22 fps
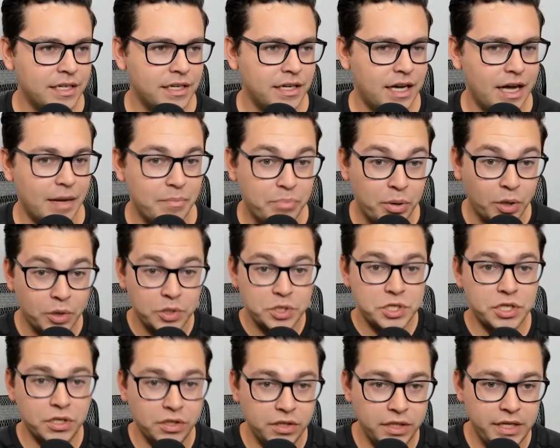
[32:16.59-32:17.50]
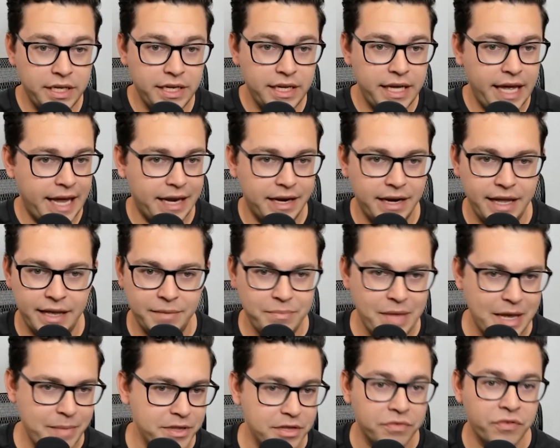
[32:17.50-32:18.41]
uh, personally and, and
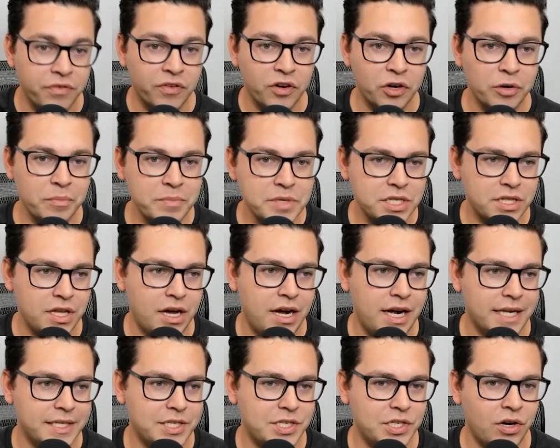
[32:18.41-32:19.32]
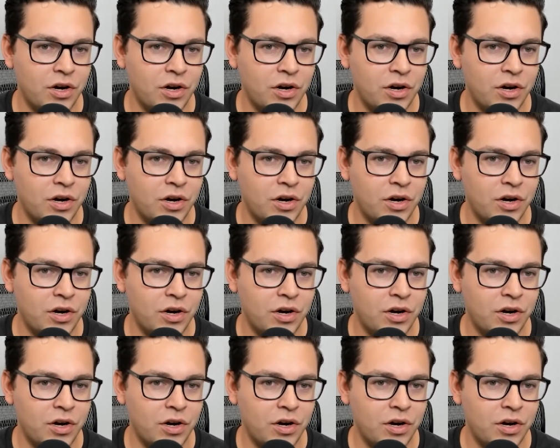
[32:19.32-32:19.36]
maybe the firm's thoughts